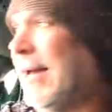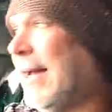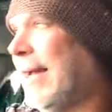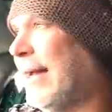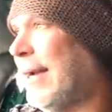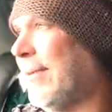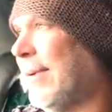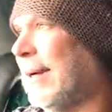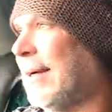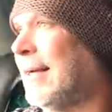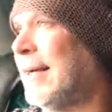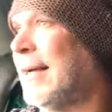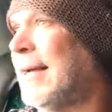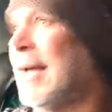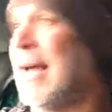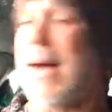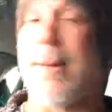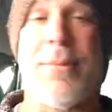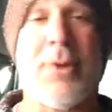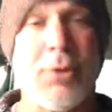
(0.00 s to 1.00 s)
Anyway,
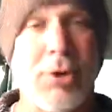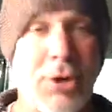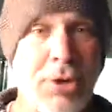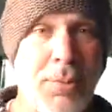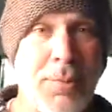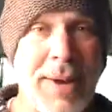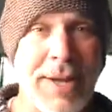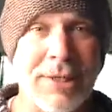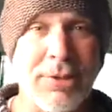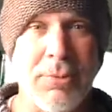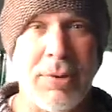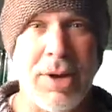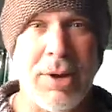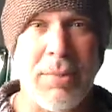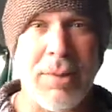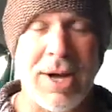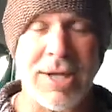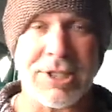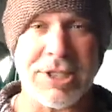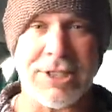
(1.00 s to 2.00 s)
I'm going to go back to
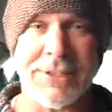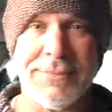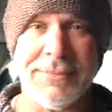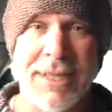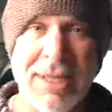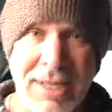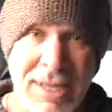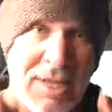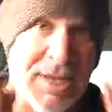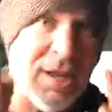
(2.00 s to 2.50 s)
whale watching.